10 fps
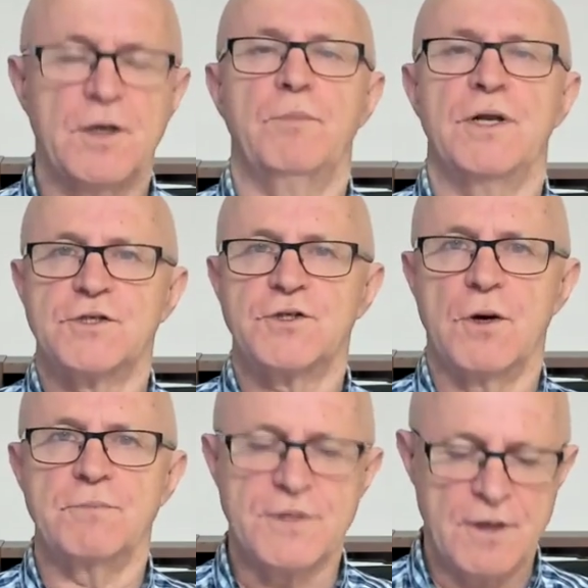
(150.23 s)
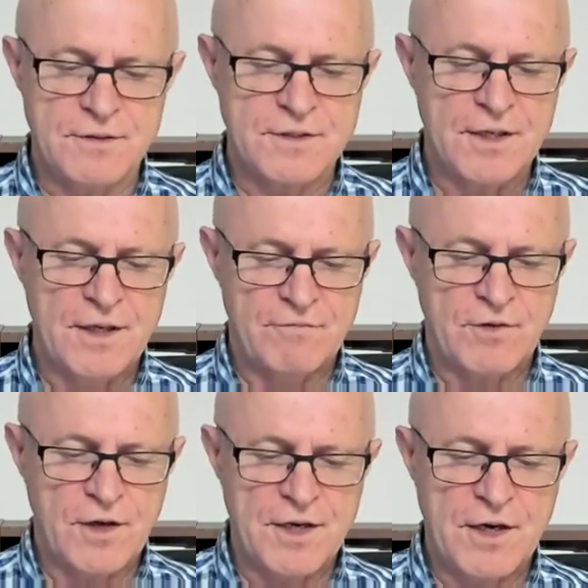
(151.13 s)
plus jobs nodes. If you've
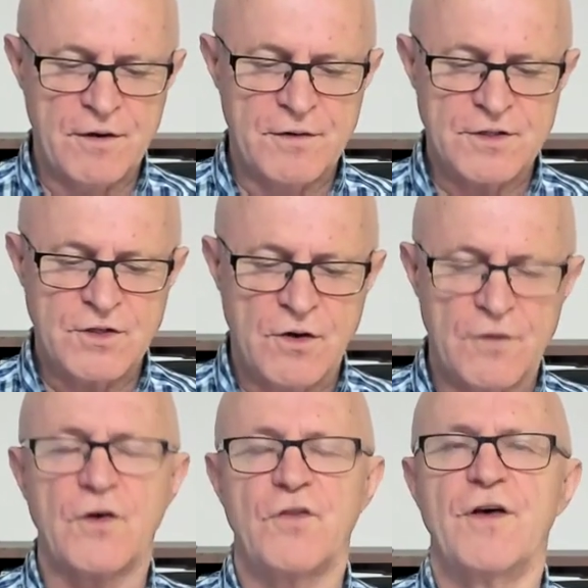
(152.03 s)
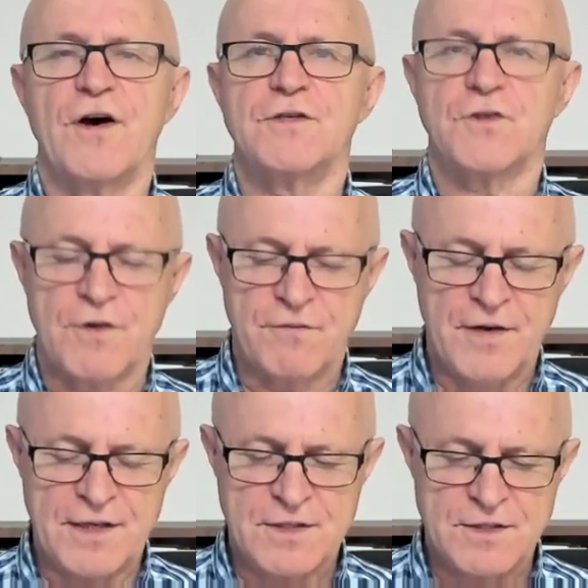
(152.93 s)
got an area that's got those three
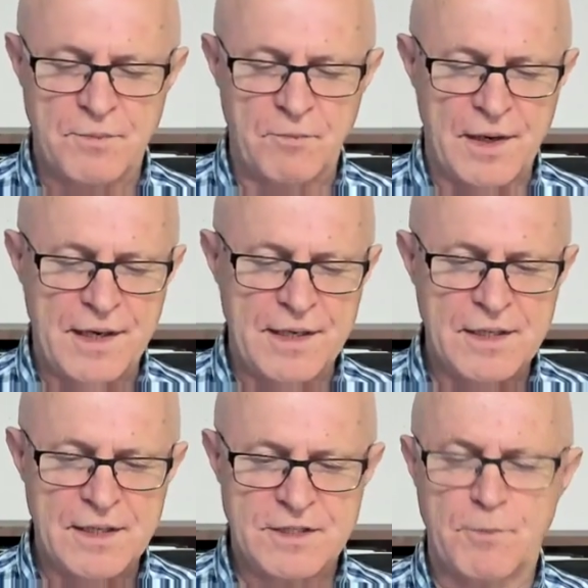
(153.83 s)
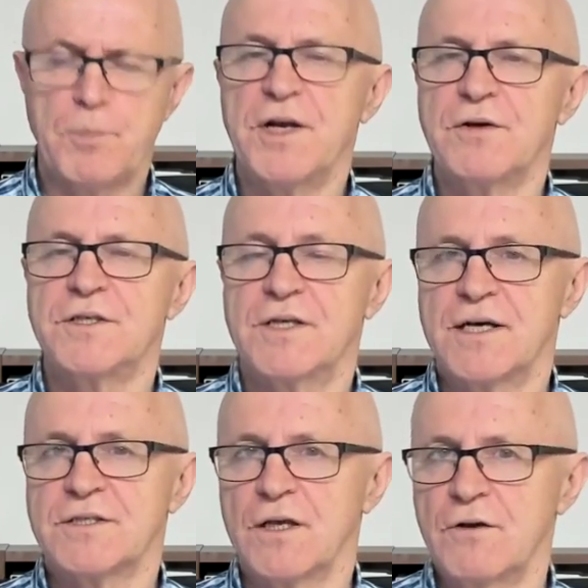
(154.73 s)
factors in play, there's a pretty good
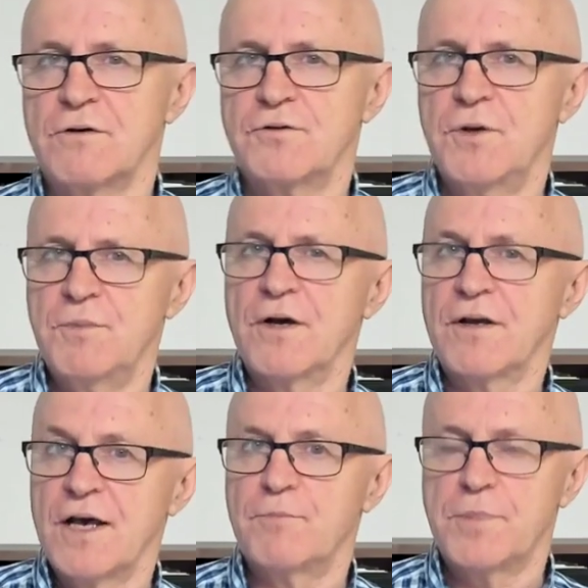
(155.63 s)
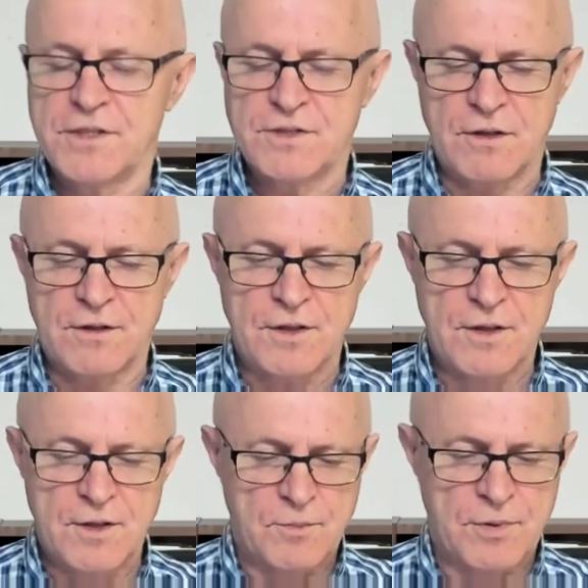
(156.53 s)
chance that long term you only have pretty solid
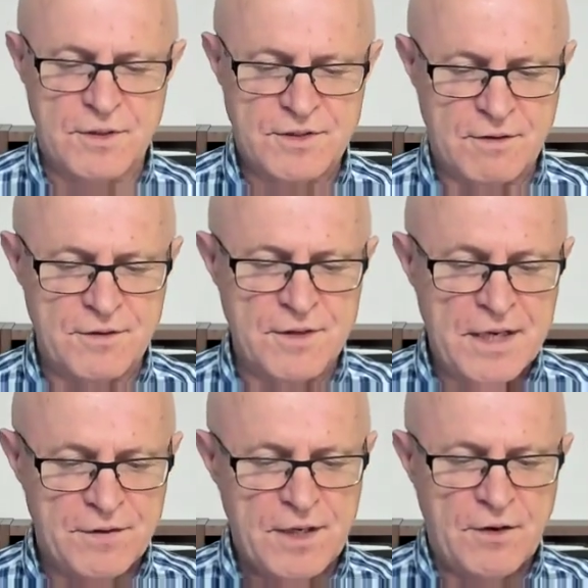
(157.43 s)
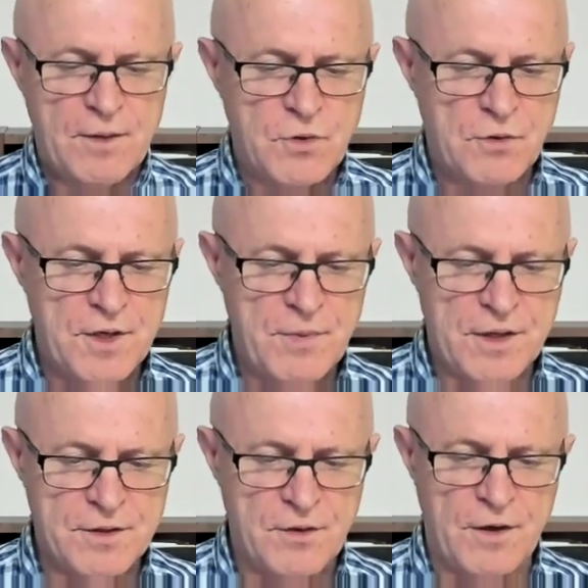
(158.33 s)
price growth. The area I'm talking
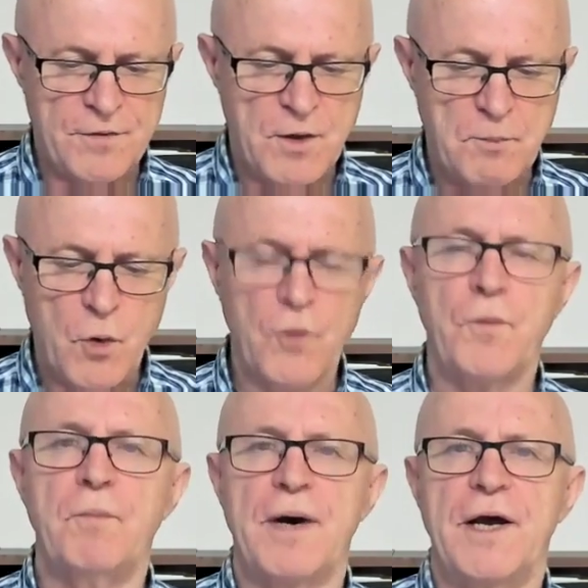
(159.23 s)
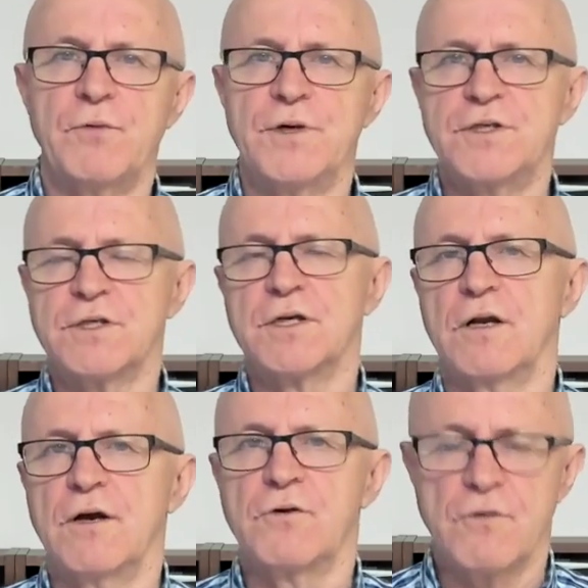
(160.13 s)
about tonight, the Moreton Bay region
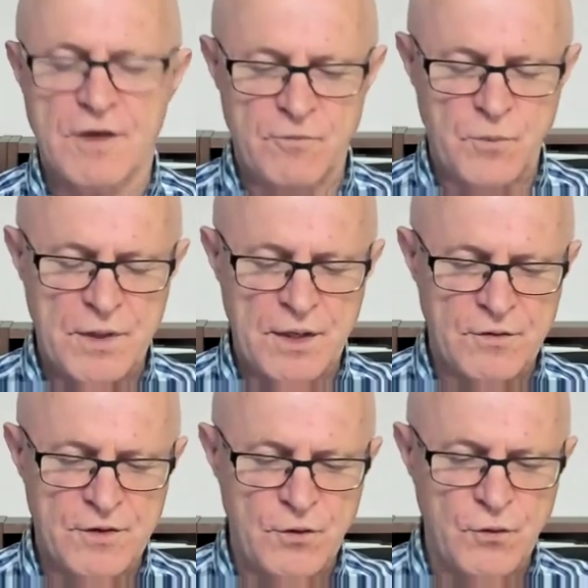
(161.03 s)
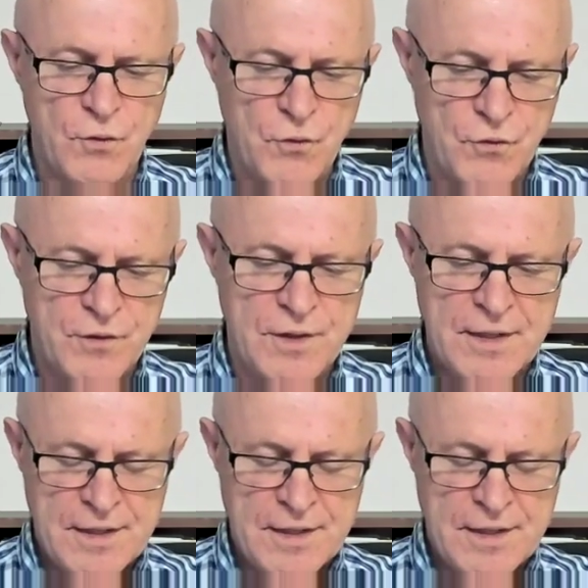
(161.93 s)
local government area, the northern